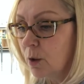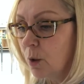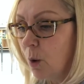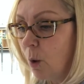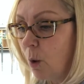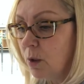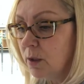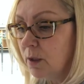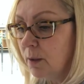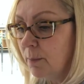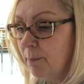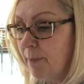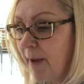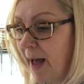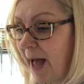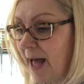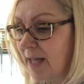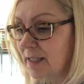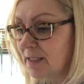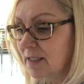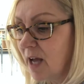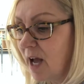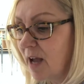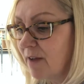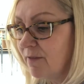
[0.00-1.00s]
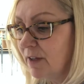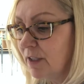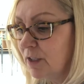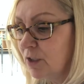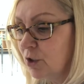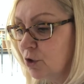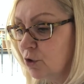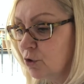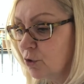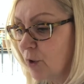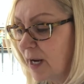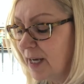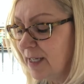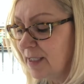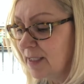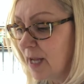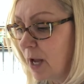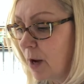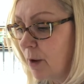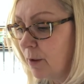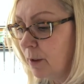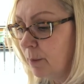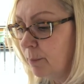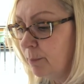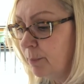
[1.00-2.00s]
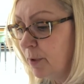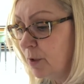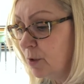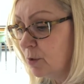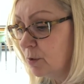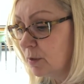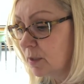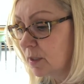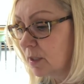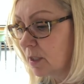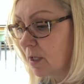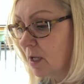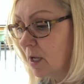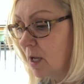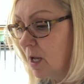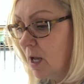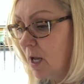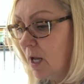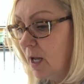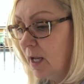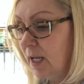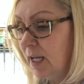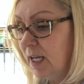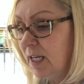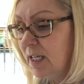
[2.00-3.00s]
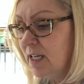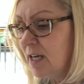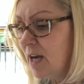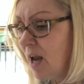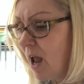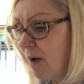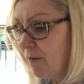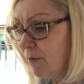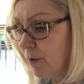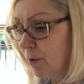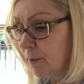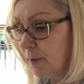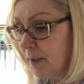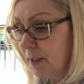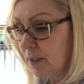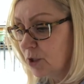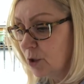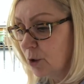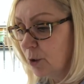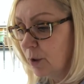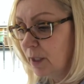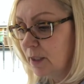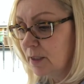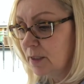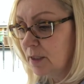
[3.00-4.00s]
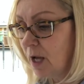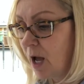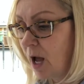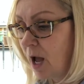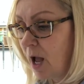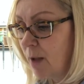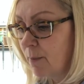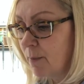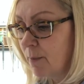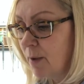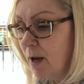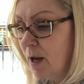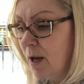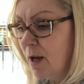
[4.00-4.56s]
golden bat diving straight down at Boots. He'd never reach her in time.